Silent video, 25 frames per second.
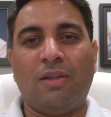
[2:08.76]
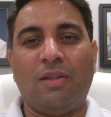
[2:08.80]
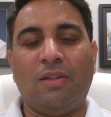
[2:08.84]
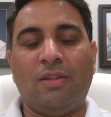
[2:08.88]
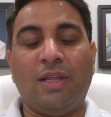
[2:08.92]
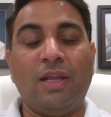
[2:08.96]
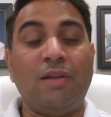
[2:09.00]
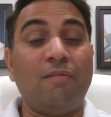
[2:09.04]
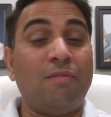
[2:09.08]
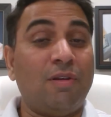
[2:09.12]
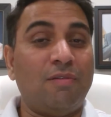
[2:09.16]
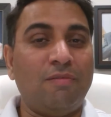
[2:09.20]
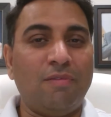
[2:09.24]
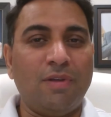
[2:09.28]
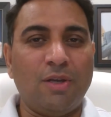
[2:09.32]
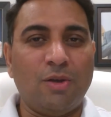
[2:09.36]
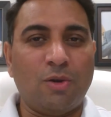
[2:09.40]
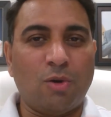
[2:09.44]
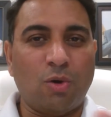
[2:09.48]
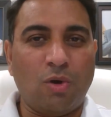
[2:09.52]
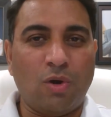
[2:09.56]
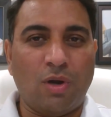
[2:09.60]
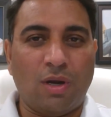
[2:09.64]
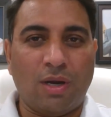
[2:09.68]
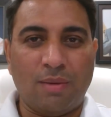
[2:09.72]
Then when we
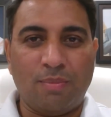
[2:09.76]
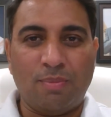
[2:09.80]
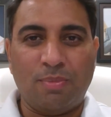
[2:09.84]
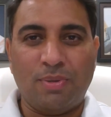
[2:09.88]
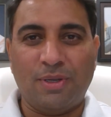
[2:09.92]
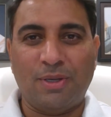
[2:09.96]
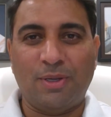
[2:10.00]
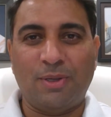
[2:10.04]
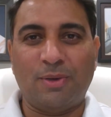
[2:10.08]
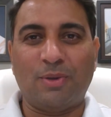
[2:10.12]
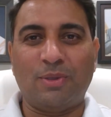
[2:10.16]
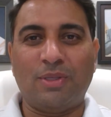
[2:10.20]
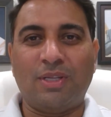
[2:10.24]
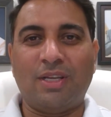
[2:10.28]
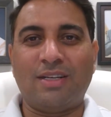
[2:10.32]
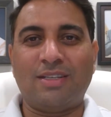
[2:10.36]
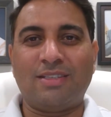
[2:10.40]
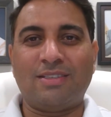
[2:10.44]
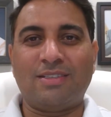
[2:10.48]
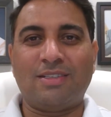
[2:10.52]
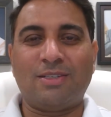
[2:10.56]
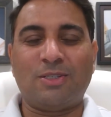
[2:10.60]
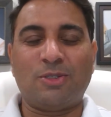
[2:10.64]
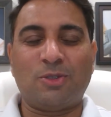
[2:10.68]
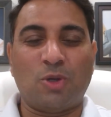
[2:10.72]
grow up, there
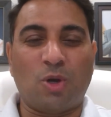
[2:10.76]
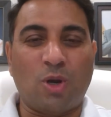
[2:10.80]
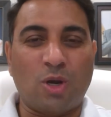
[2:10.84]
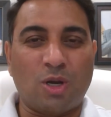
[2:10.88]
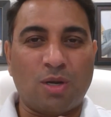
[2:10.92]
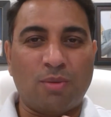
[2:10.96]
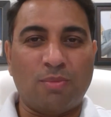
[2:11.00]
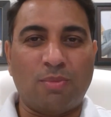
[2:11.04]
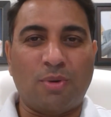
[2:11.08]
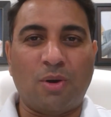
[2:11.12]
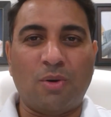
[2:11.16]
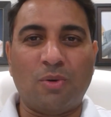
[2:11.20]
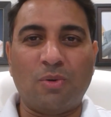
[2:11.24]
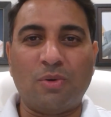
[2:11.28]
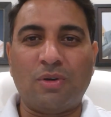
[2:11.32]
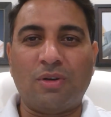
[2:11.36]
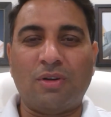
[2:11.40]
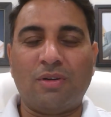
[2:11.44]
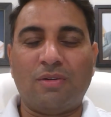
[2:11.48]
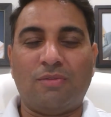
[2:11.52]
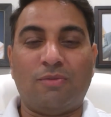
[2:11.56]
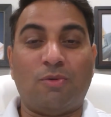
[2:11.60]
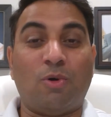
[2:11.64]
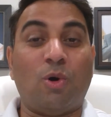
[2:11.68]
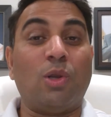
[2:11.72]
is this talk about
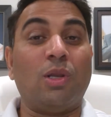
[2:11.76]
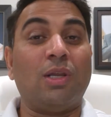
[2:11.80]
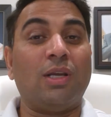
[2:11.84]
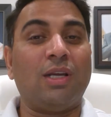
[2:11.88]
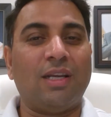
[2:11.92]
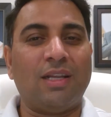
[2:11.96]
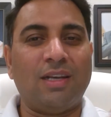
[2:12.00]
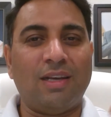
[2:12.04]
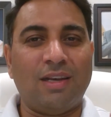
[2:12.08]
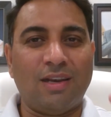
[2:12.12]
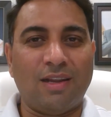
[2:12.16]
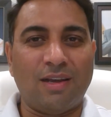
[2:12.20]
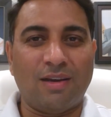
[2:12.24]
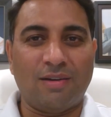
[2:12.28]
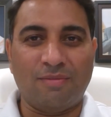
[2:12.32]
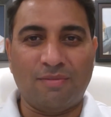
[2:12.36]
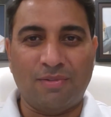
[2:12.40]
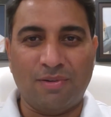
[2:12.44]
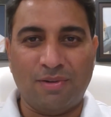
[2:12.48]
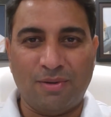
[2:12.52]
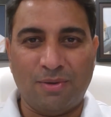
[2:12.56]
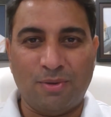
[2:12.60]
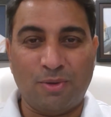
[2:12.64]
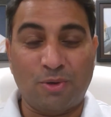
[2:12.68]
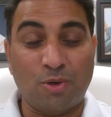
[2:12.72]
falling in love,
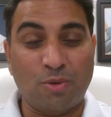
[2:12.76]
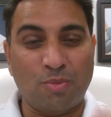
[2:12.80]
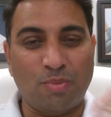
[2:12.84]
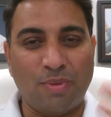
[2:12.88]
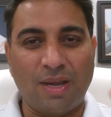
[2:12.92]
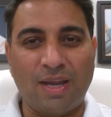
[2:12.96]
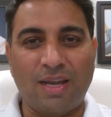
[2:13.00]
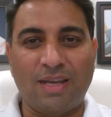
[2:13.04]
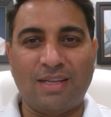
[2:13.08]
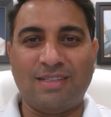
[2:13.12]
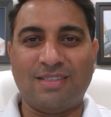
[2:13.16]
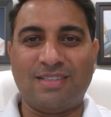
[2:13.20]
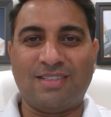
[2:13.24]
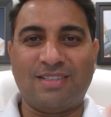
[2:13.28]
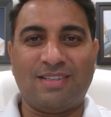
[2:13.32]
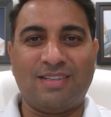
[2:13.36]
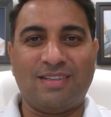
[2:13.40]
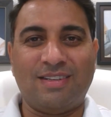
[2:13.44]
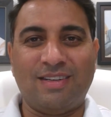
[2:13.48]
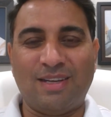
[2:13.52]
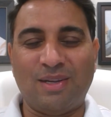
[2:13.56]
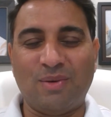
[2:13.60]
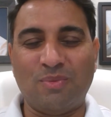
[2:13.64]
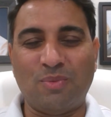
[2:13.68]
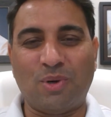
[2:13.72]
romance
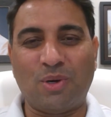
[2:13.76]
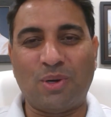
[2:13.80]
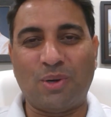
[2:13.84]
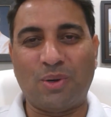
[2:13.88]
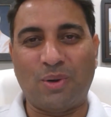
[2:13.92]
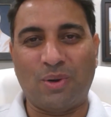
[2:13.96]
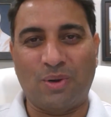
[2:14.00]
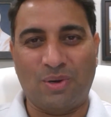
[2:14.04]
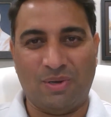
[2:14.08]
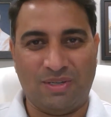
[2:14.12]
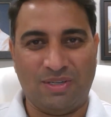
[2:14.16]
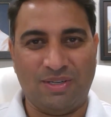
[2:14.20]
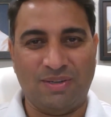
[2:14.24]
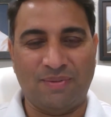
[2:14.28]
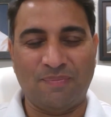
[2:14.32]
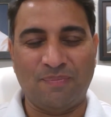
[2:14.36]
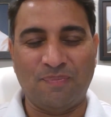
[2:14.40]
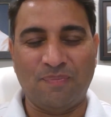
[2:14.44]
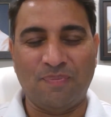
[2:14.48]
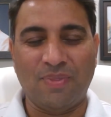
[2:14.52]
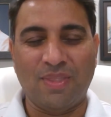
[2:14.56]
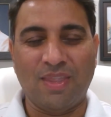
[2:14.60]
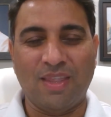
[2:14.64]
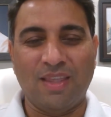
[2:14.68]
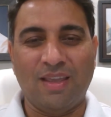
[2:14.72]
and whatnot.
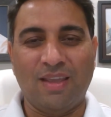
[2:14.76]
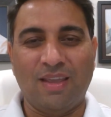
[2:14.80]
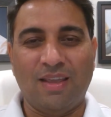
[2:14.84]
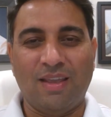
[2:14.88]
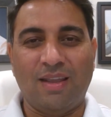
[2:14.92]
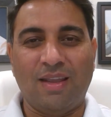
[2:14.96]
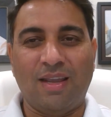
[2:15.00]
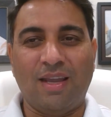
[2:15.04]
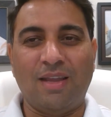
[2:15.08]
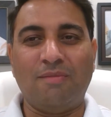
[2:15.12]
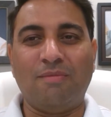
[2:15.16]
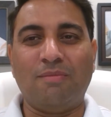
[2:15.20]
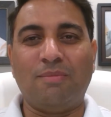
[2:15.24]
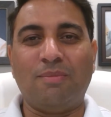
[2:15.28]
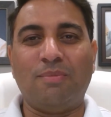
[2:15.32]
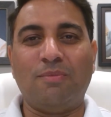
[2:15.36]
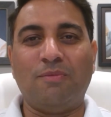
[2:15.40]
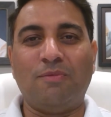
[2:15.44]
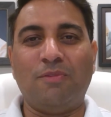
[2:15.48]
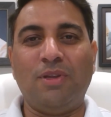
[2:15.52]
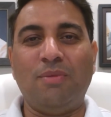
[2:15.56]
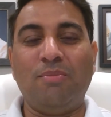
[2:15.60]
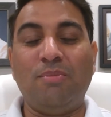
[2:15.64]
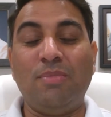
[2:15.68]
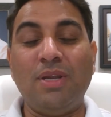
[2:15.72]
And
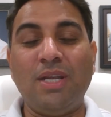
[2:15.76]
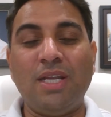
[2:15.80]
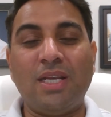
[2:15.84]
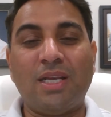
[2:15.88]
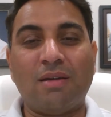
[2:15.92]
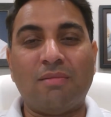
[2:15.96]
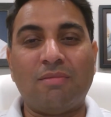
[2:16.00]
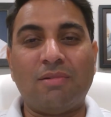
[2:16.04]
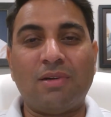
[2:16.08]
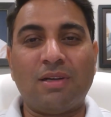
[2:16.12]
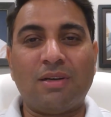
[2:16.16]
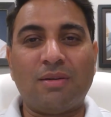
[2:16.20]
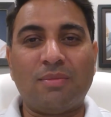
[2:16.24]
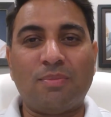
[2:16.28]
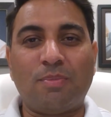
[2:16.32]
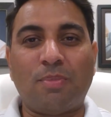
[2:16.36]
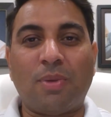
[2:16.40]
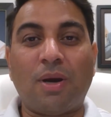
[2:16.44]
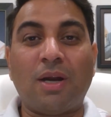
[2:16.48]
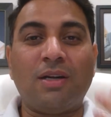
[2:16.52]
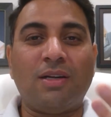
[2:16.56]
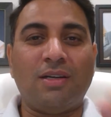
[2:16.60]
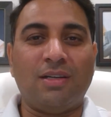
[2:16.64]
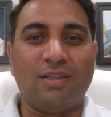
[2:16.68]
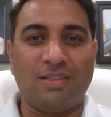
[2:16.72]
we meet our
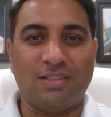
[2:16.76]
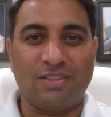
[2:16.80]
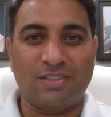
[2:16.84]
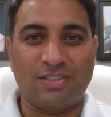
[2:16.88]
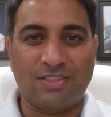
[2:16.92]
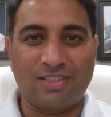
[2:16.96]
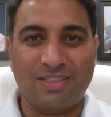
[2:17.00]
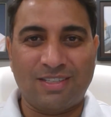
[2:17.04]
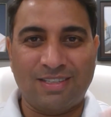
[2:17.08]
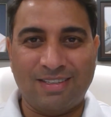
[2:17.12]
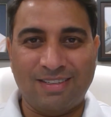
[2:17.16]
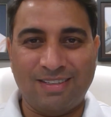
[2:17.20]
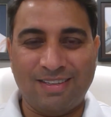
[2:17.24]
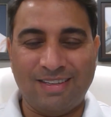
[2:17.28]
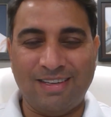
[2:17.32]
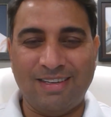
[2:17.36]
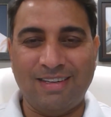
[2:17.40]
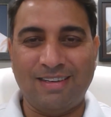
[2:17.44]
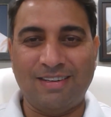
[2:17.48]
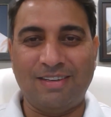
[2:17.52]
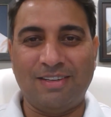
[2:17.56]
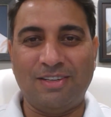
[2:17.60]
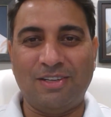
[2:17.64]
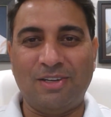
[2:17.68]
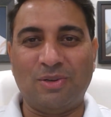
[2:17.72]
partners
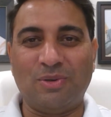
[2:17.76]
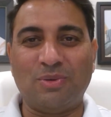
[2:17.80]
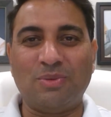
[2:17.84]
and,